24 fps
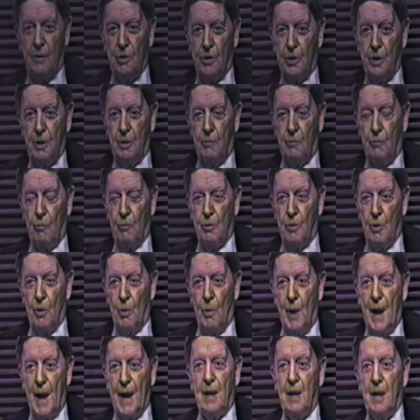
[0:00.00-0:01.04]
took
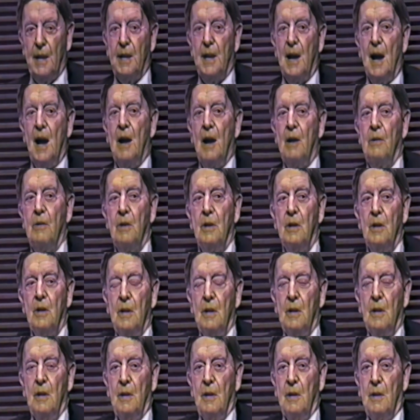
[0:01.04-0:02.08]
directly down
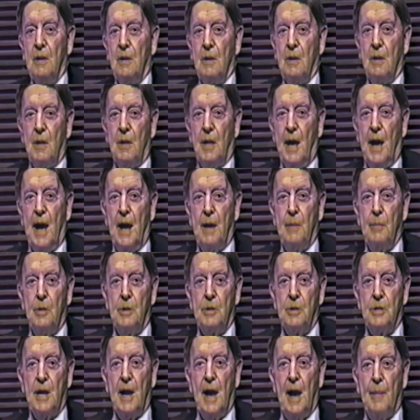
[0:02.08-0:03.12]
to the
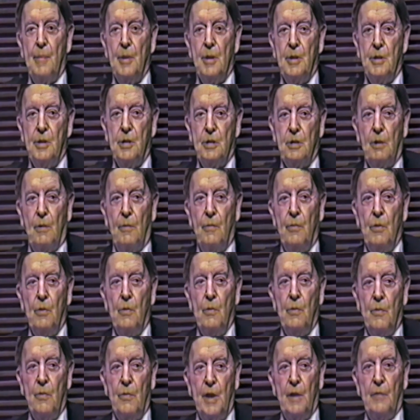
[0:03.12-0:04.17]
admiral's cabin, just a few
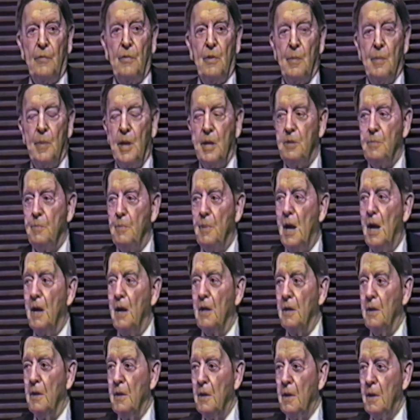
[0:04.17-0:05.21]
feet from his
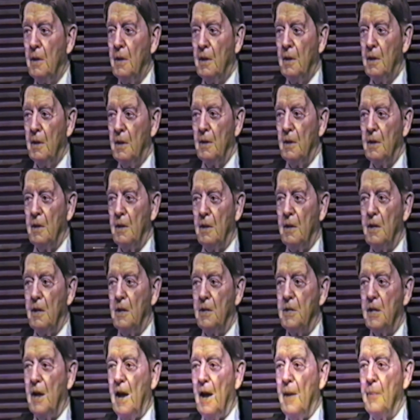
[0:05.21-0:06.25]
bunk in his
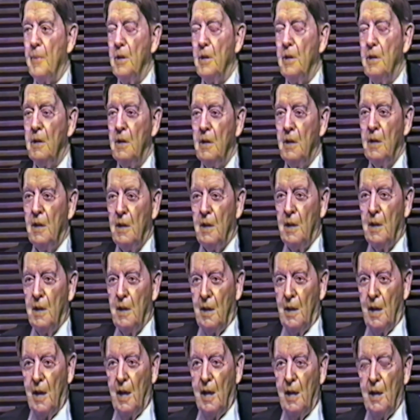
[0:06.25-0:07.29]
cabin,
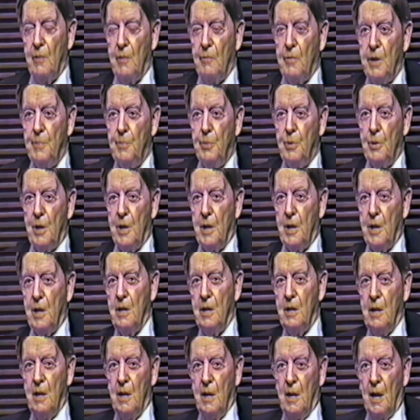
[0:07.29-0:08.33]
and that we'd put in
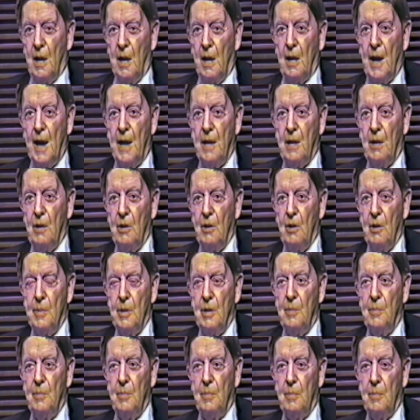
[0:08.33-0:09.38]
a light
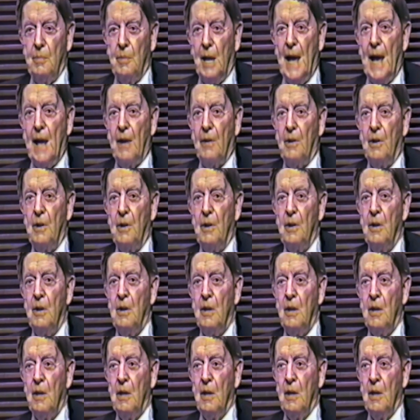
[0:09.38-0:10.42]
aluminum ladder
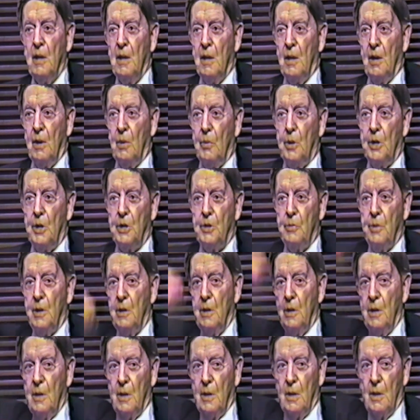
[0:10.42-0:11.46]
which would
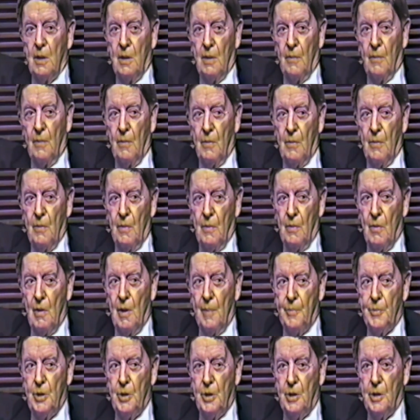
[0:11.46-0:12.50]
go
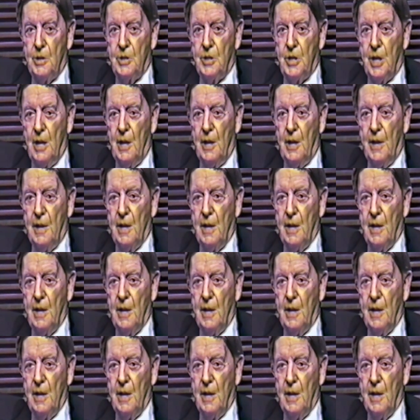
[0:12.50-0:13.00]
up to the ceiling